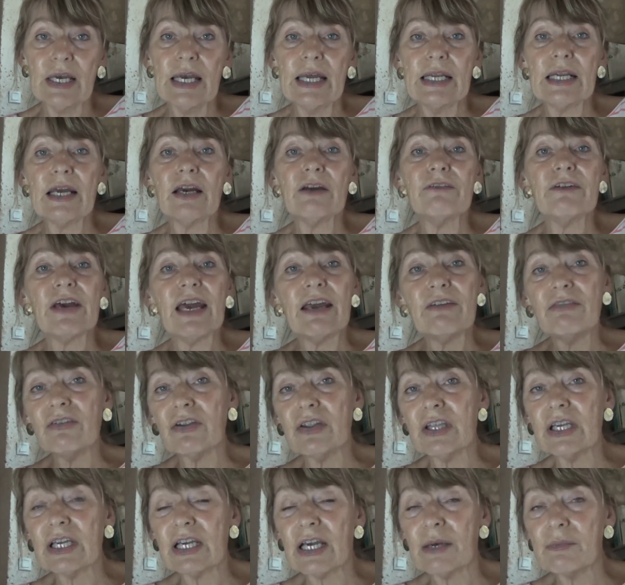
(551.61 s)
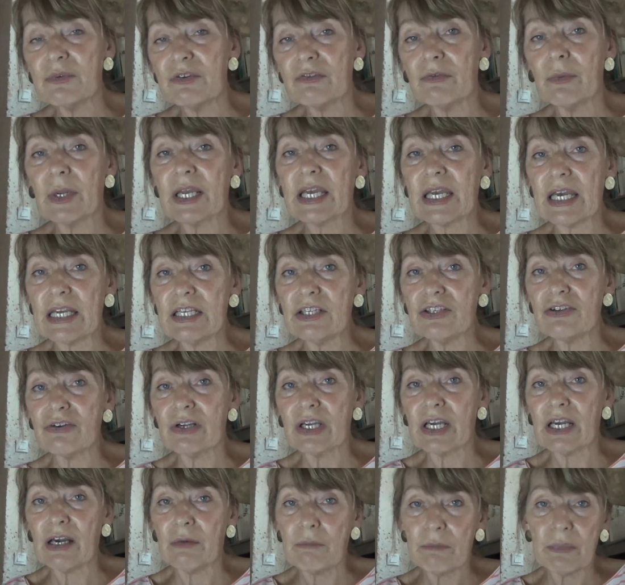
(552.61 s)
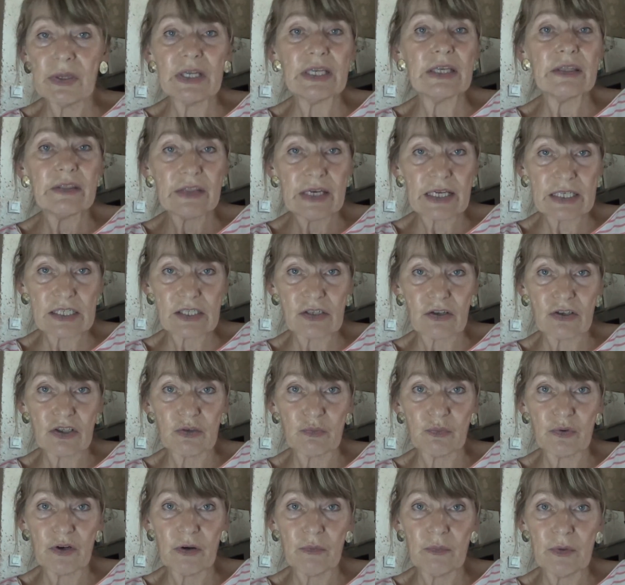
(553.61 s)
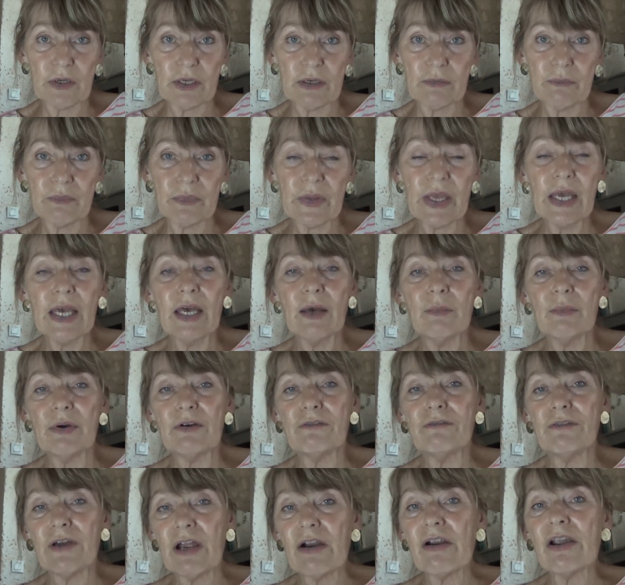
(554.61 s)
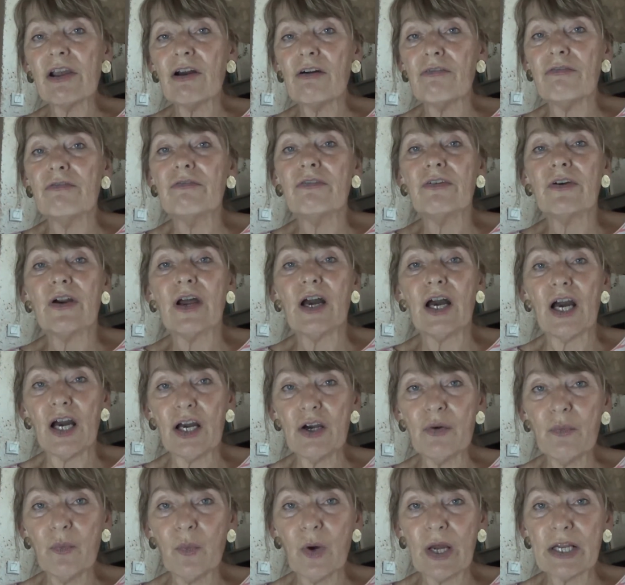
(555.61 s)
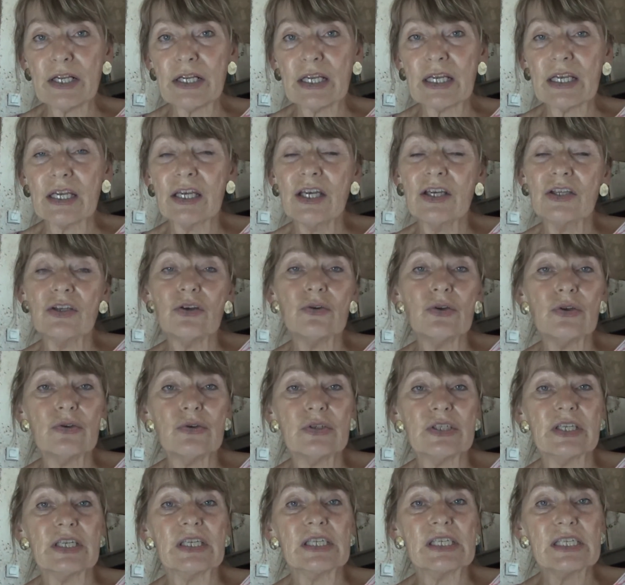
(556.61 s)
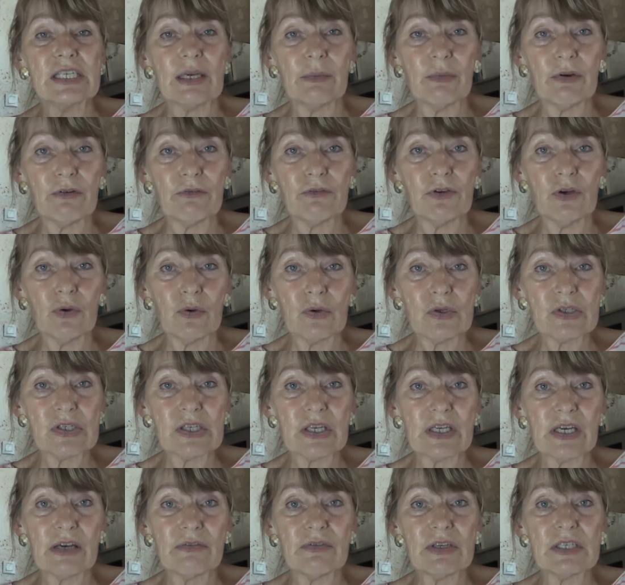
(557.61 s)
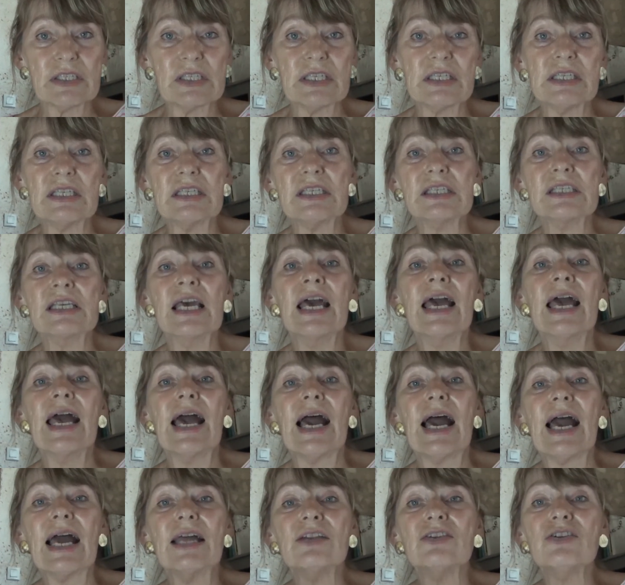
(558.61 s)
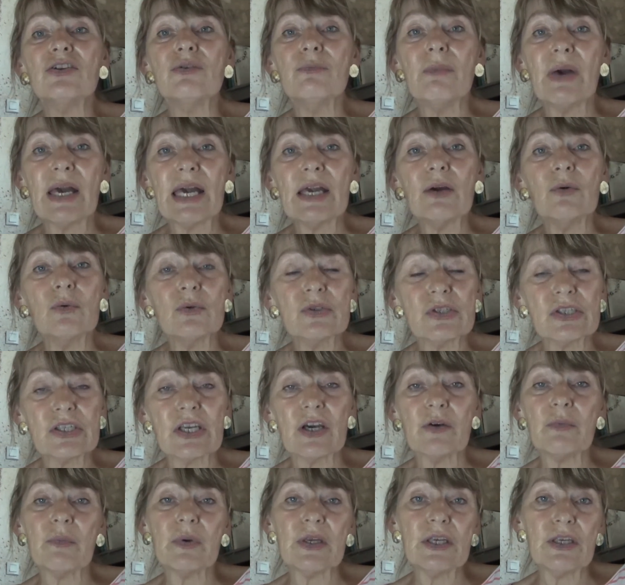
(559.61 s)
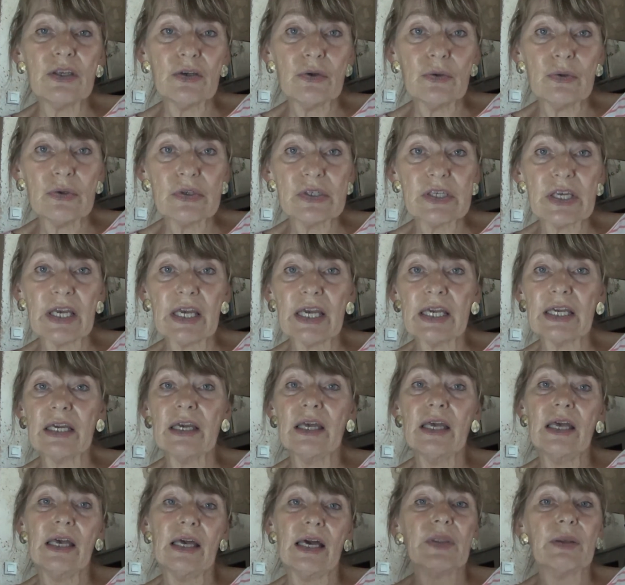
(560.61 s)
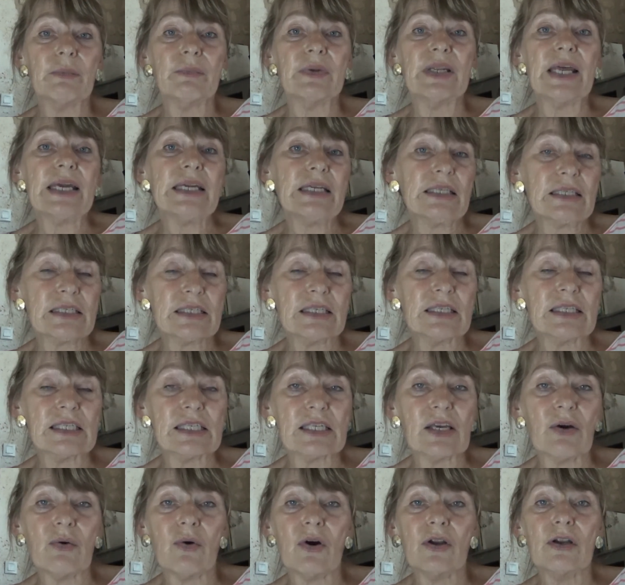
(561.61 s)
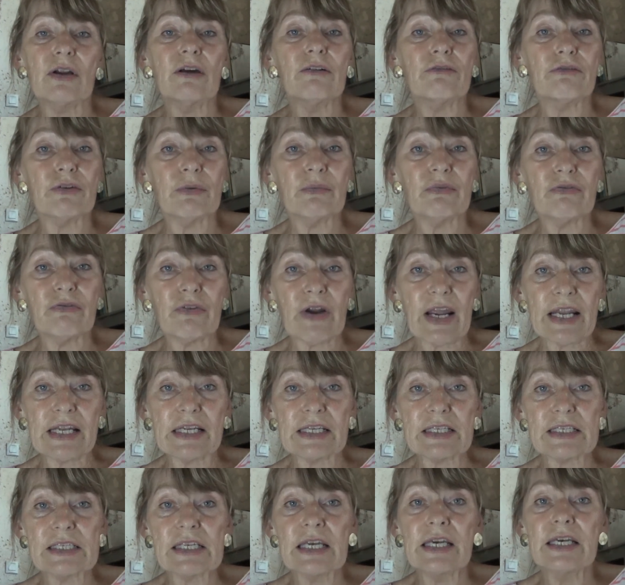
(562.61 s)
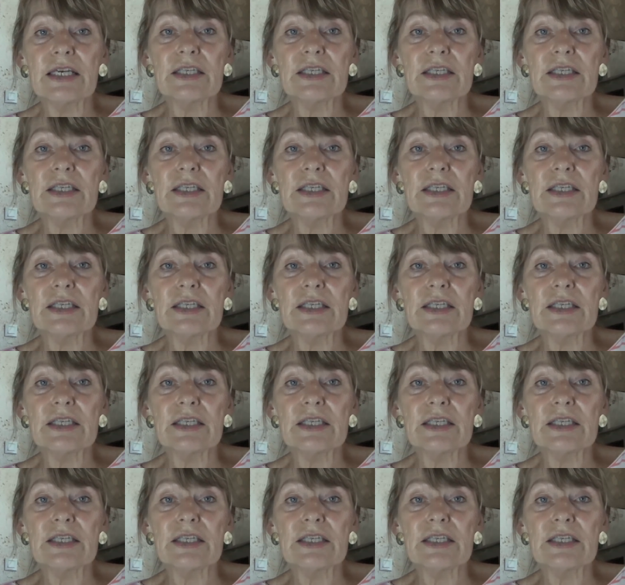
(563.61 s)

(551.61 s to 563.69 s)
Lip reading: Now, if everything comes from a catering company, that's not a problem, but very often for a home wedding, you're using some of your services, and you may also be using plates and so on from friends.